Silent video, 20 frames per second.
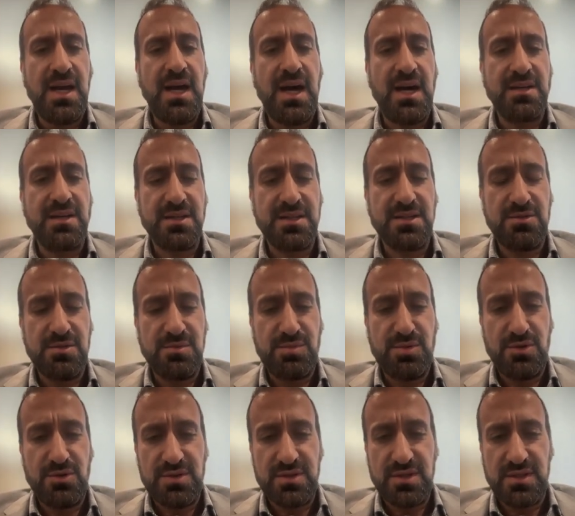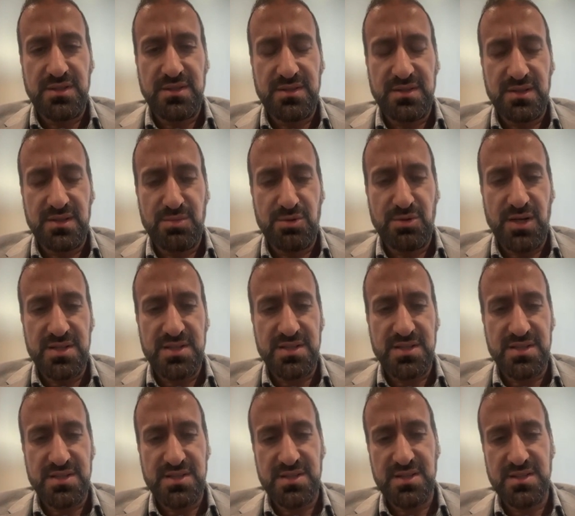Another important
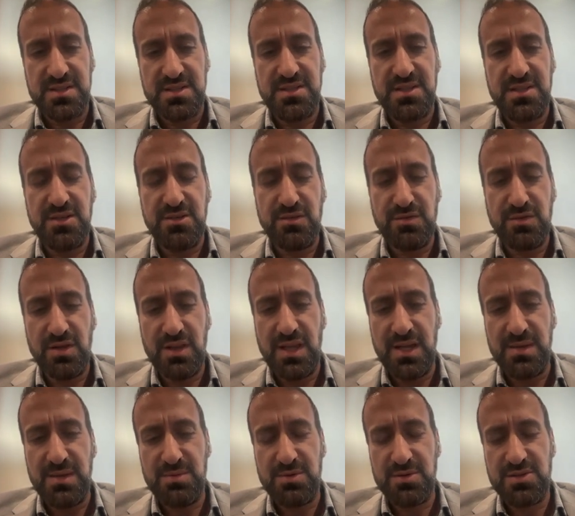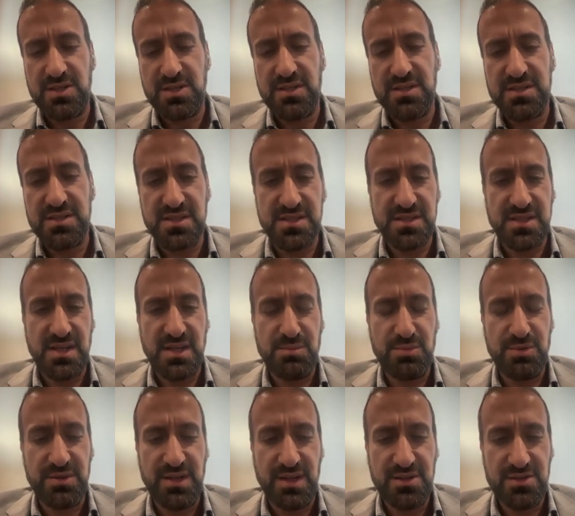process is de novo lipogenesis and
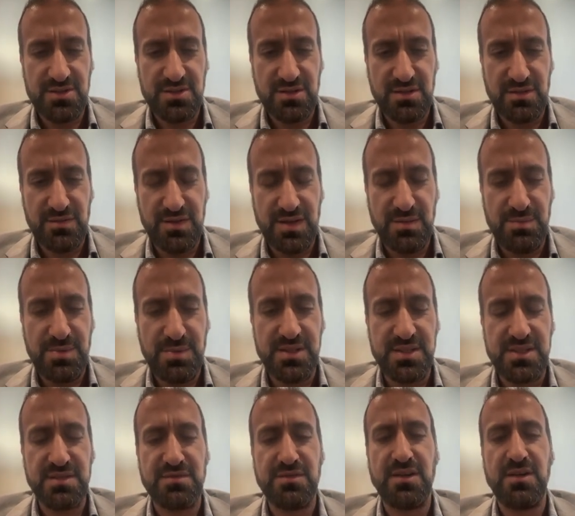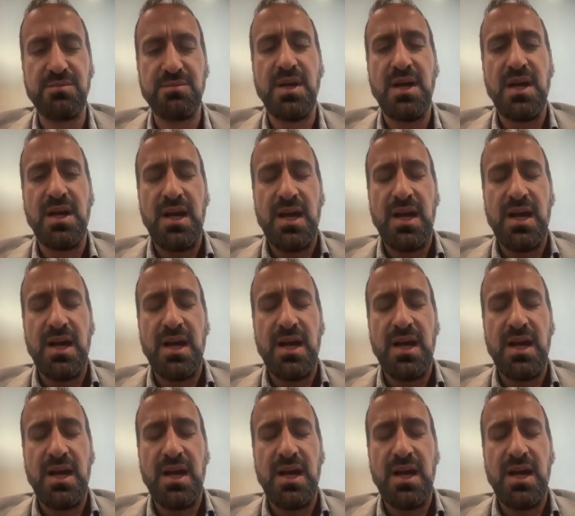production of lipids from